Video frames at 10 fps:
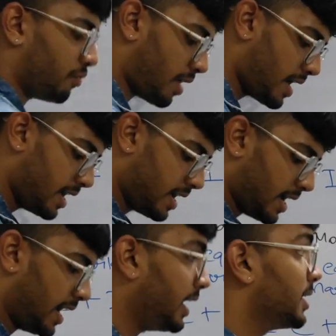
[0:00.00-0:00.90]
of Y,
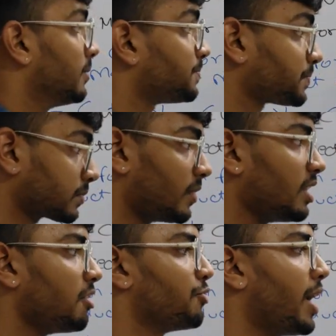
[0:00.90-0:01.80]
and
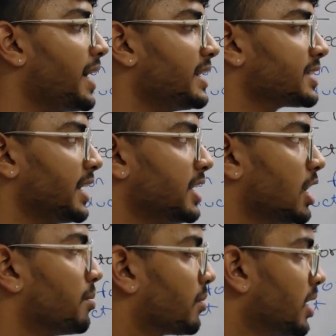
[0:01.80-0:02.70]
Y is
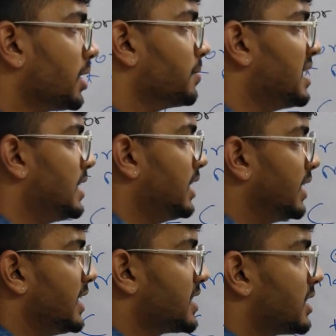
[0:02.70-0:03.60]
income.
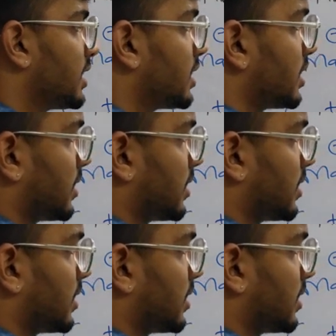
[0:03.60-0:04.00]
B is